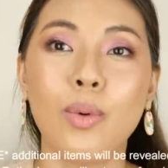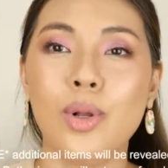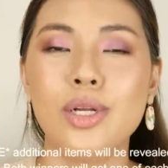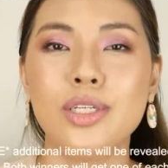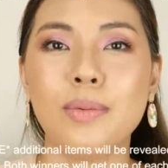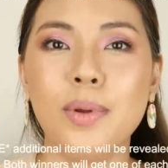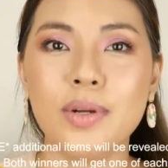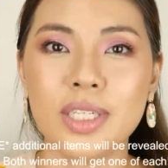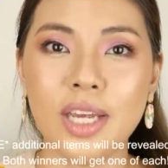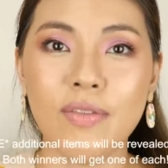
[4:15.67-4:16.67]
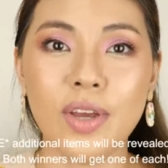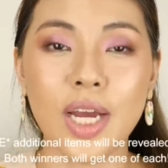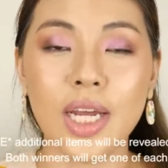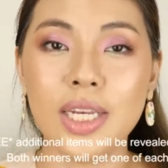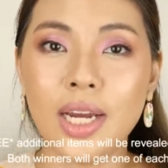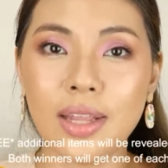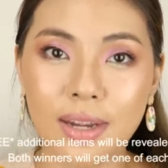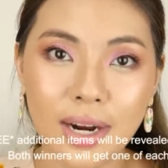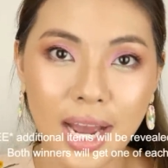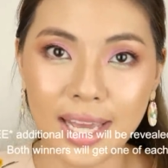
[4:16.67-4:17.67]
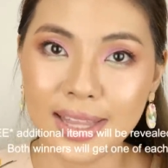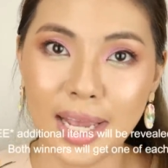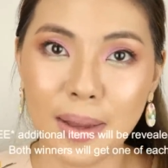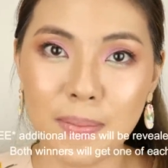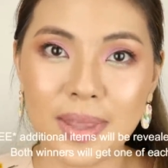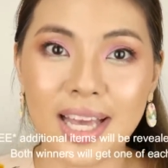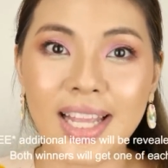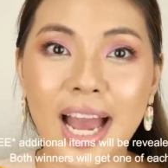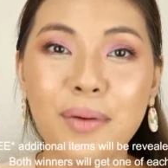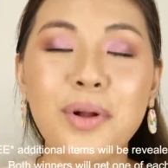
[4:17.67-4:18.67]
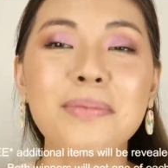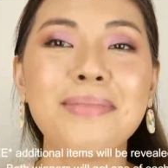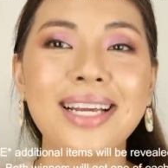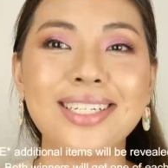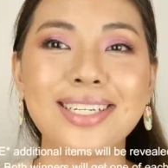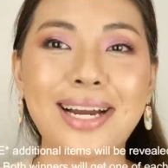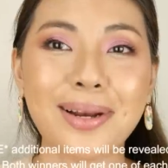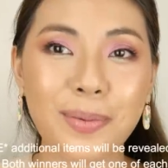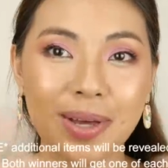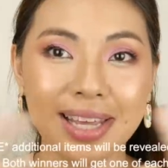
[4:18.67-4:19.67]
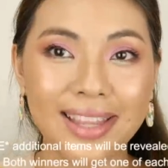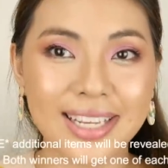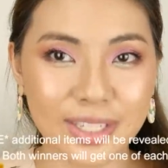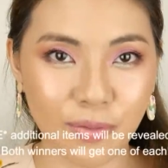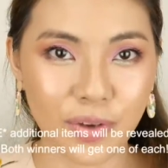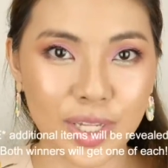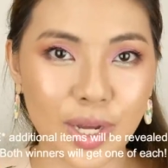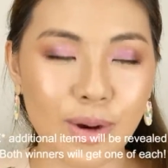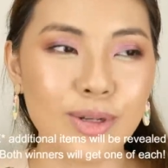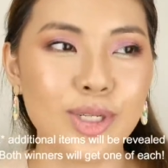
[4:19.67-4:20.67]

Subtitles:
will also be receiving another item that I will mention within this video.